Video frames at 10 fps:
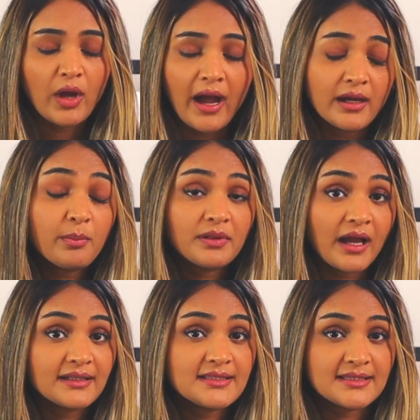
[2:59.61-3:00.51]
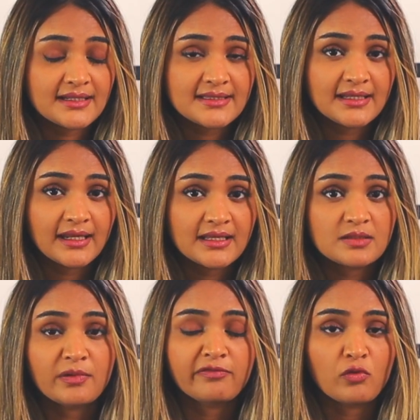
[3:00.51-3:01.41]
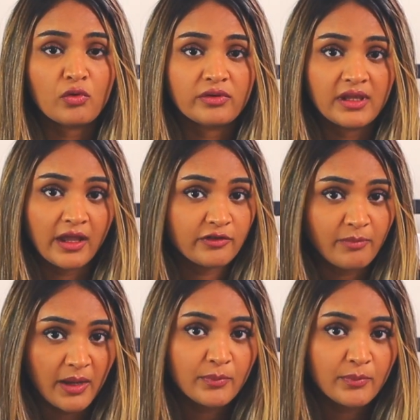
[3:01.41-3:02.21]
I applied 60 days before the end of my